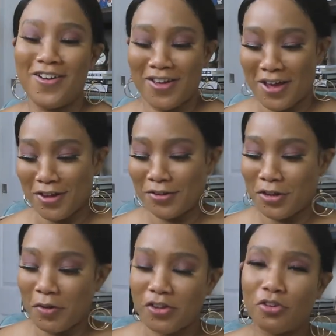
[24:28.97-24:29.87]
Okay,
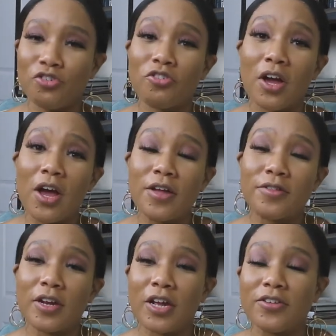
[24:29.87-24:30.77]
so I told you guys
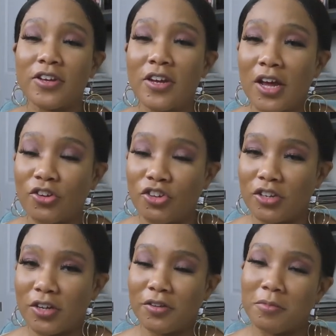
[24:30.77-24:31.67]
that I did actually
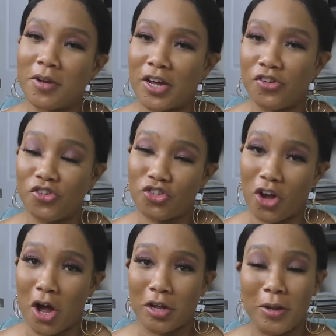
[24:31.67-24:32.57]
get some nice
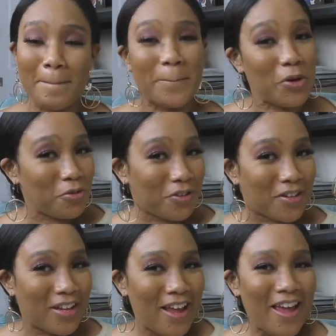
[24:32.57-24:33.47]
chocolate boots
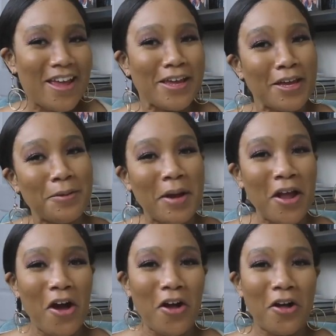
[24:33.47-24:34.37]
in my
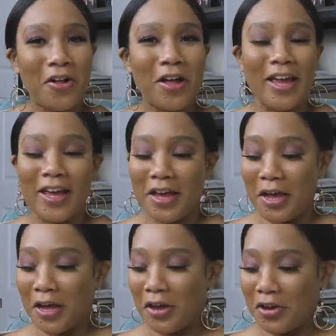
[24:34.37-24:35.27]
haul,
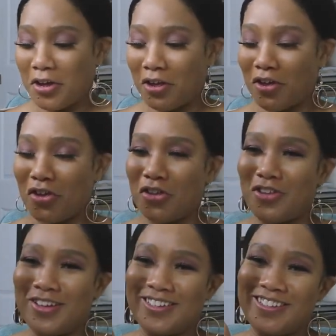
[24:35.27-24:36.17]
and
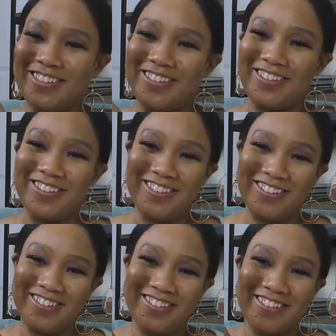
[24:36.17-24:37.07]

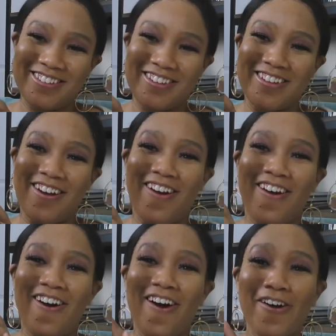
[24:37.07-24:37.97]
y'all,
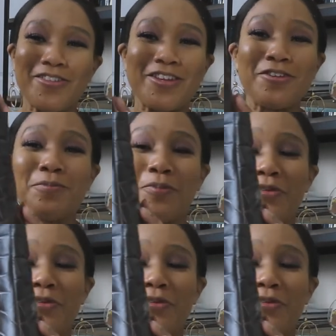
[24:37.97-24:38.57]
are these